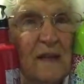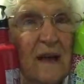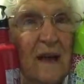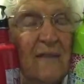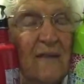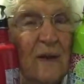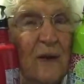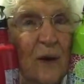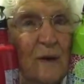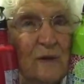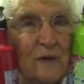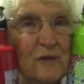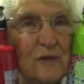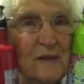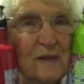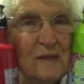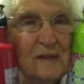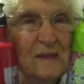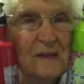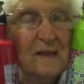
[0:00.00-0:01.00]
the
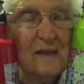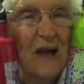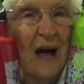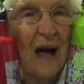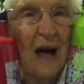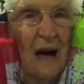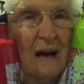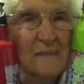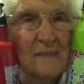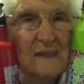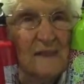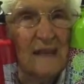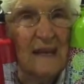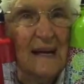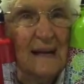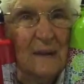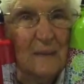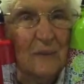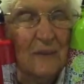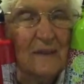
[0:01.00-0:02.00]
oceans and harms the
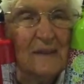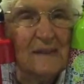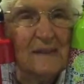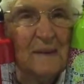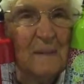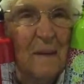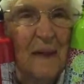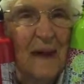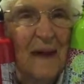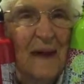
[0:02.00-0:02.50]
animals.